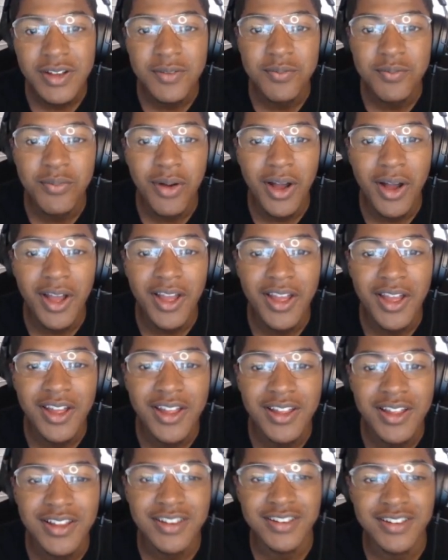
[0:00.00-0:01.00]
But
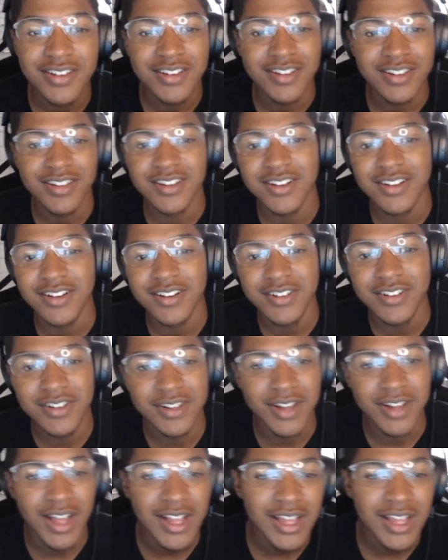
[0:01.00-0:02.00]
hold
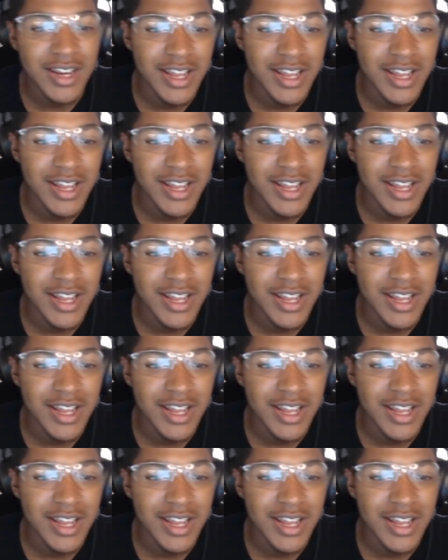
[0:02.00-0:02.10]
up, I gotta